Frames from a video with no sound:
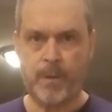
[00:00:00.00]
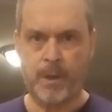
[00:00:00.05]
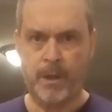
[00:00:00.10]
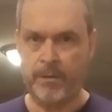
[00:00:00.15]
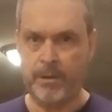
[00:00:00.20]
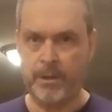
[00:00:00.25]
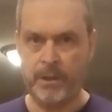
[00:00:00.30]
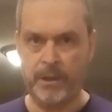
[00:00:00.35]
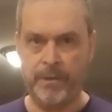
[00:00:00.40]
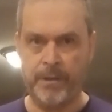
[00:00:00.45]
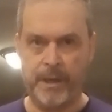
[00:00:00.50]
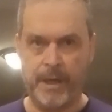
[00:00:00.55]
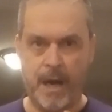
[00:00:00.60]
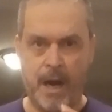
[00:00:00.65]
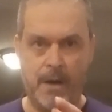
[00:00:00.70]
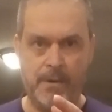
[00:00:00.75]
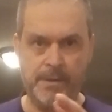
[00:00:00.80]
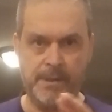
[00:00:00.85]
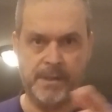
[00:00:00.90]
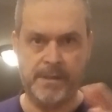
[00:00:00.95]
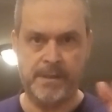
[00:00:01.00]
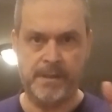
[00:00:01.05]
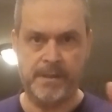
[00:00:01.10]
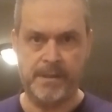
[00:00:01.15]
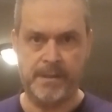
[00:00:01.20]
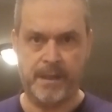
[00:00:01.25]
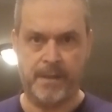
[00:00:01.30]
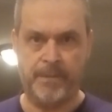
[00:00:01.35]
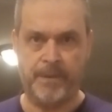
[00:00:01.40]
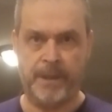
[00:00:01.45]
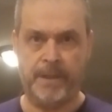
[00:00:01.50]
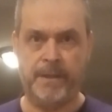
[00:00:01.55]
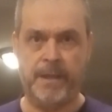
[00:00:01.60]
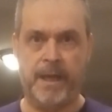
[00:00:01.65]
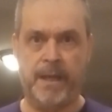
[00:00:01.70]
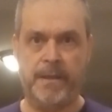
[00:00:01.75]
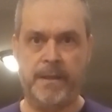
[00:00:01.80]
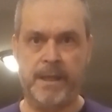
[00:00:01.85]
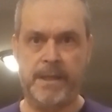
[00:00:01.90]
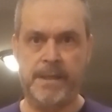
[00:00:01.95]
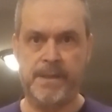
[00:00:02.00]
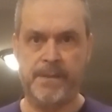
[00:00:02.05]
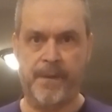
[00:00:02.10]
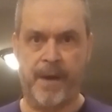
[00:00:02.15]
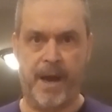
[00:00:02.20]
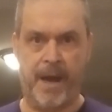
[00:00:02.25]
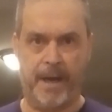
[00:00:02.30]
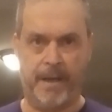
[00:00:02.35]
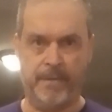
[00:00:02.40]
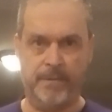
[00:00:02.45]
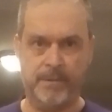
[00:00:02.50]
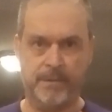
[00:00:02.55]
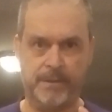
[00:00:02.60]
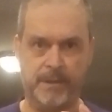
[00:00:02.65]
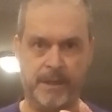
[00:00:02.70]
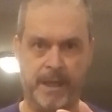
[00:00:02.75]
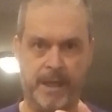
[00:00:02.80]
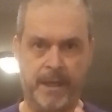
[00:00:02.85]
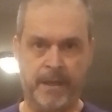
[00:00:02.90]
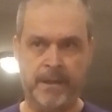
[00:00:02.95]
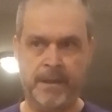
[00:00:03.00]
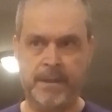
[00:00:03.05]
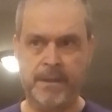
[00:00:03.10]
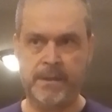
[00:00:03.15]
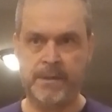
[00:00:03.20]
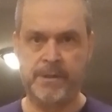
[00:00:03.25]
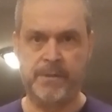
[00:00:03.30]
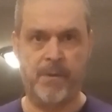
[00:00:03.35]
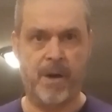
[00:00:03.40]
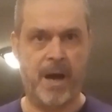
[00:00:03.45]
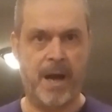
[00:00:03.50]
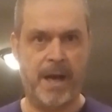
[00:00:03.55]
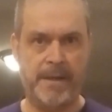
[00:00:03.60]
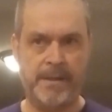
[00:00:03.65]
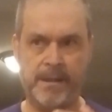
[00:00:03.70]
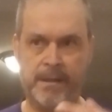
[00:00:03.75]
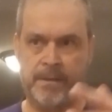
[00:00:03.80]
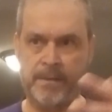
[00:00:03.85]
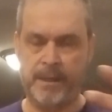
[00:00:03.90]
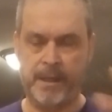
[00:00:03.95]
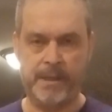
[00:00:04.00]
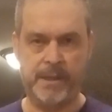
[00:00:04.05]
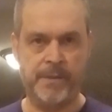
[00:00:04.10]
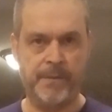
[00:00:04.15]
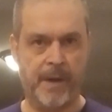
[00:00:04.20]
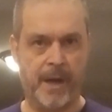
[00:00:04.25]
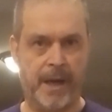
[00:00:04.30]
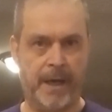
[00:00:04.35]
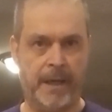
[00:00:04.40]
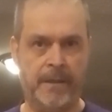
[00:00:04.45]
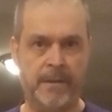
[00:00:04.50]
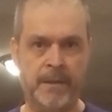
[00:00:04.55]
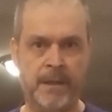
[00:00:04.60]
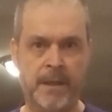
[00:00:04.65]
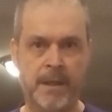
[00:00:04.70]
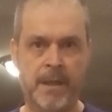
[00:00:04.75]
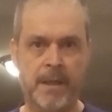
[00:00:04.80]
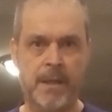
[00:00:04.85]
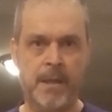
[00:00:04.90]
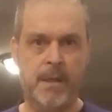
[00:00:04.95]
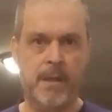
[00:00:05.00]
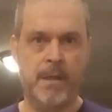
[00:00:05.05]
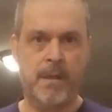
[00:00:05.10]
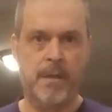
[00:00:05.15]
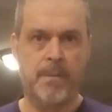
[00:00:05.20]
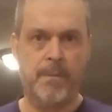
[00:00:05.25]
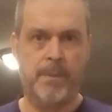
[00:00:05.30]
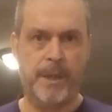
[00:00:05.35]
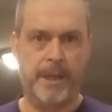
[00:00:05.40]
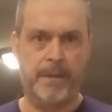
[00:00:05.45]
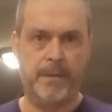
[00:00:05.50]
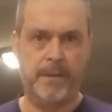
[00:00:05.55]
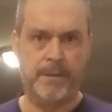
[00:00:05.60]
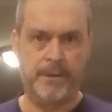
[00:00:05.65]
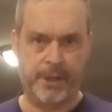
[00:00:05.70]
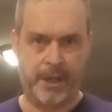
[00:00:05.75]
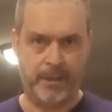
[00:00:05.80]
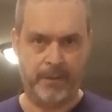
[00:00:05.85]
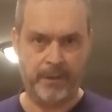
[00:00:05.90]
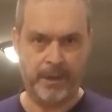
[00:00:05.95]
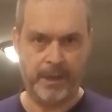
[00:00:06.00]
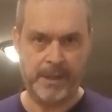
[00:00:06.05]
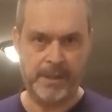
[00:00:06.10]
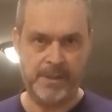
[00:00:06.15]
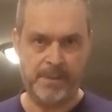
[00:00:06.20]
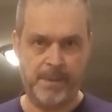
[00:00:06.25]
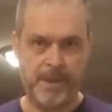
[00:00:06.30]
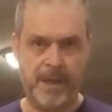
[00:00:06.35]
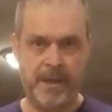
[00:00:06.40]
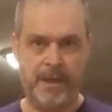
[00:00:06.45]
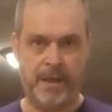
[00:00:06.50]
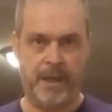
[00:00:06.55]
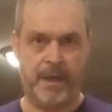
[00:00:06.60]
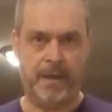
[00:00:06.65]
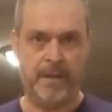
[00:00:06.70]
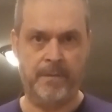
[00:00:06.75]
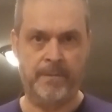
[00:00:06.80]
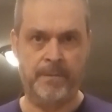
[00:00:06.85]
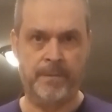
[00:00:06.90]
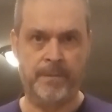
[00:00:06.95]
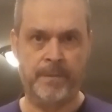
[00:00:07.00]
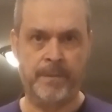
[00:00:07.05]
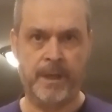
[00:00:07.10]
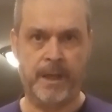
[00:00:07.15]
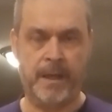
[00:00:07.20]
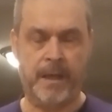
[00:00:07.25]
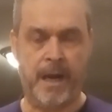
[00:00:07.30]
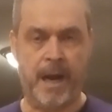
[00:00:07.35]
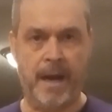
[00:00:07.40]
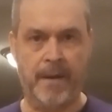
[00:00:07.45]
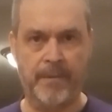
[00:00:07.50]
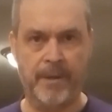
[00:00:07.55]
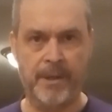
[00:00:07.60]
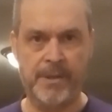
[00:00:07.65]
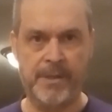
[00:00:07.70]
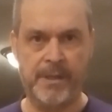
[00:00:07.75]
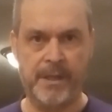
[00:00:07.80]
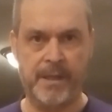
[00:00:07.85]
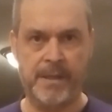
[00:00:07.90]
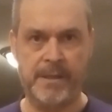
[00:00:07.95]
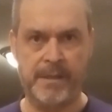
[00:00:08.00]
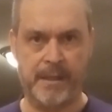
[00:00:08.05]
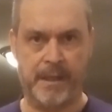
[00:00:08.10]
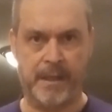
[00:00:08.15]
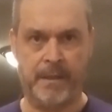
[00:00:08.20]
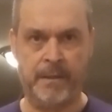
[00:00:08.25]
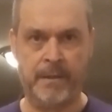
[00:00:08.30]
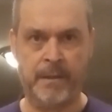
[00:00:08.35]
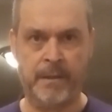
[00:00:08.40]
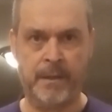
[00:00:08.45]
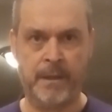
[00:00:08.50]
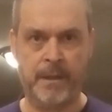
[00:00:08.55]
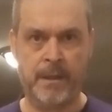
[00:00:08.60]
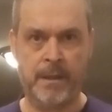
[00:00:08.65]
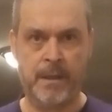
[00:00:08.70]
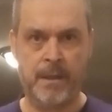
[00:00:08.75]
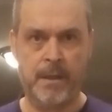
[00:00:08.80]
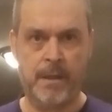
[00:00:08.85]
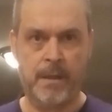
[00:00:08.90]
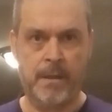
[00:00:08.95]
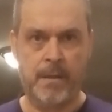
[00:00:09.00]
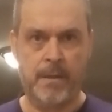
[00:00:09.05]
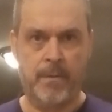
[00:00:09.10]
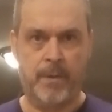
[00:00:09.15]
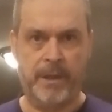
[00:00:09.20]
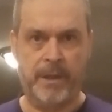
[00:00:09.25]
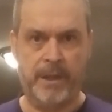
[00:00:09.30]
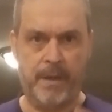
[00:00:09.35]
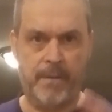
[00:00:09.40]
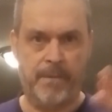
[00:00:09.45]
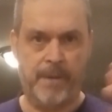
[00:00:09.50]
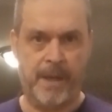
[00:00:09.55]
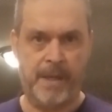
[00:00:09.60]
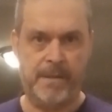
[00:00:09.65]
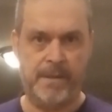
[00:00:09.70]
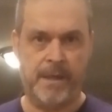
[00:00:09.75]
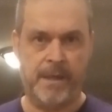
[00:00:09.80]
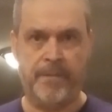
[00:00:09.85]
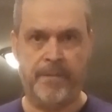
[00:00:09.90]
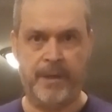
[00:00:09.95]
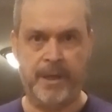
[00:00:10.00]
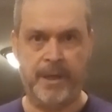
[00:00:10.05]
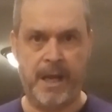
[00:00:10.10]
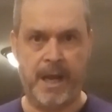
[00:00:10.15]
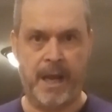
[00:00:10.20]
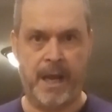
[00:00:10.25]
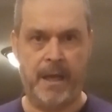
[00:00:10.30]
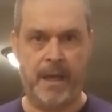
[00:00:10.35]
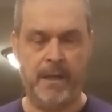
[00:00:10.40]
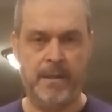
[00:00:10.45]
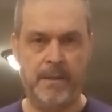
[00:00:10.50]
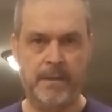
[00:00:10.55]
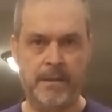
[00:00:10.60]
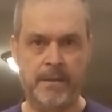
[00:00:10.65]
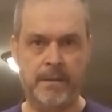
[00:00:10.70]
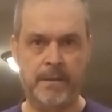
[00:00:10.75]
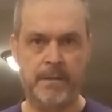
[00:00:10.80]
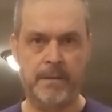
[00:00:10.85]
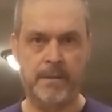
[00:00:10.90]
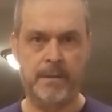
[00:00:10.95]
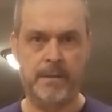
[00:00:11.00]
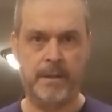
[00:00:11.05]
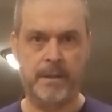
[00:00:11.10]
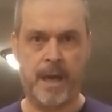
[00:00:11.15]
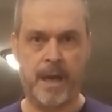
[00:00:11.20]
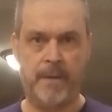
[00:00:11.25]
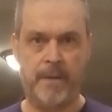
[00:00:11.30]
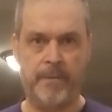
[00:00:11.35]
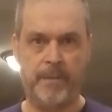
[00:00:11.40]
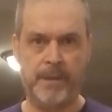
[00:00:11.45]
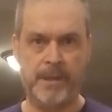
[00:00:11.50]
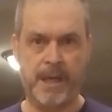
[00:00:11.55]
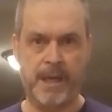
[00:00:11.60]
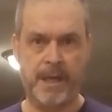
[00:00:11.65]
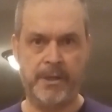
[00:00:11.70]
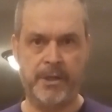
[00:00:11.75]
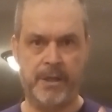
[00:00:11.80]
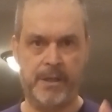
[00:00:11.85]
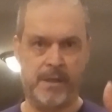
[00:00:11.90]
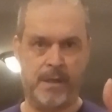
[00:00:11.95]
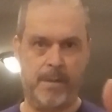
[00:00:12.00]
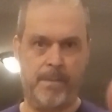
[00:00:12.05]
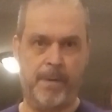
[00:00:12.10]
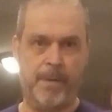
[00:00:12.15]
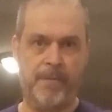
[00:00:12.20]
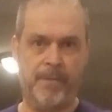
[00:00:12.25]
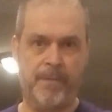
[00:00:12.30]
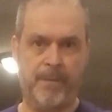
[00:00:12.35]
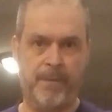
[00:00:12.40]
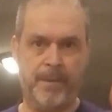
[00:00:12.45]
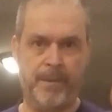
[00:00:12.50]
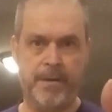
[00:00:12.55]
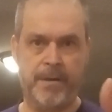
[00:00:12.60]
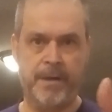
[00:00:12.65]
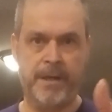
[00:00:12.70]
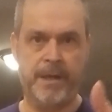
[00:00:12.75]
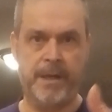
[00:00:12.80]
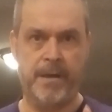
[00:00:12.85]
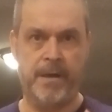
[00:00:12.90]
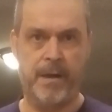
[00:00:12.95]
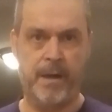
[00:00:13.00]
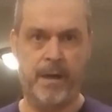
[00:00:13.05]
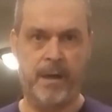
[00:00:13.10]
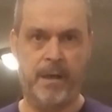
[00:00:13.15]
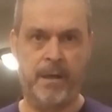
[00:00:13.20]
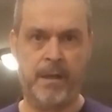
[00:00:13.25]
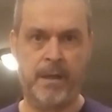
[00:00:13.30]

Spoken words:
clearing houses and stuff like that. That's fine, okay? SWAT, that's fine. But generally speaking, an average citizen, what they face every day, the confrontation is going to be from here to here.